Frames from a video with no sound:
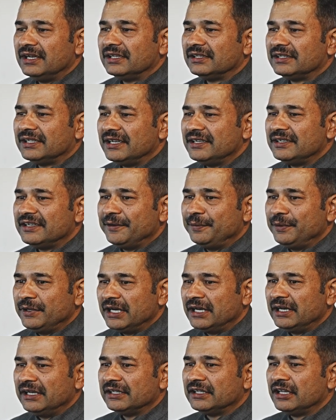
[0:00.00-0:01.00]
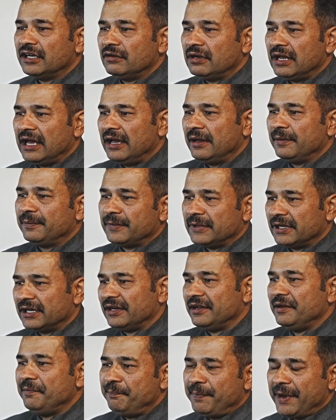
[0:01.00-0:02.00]
then definitely they will have
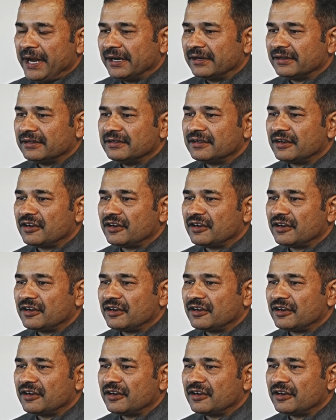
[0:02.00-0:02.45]
impact on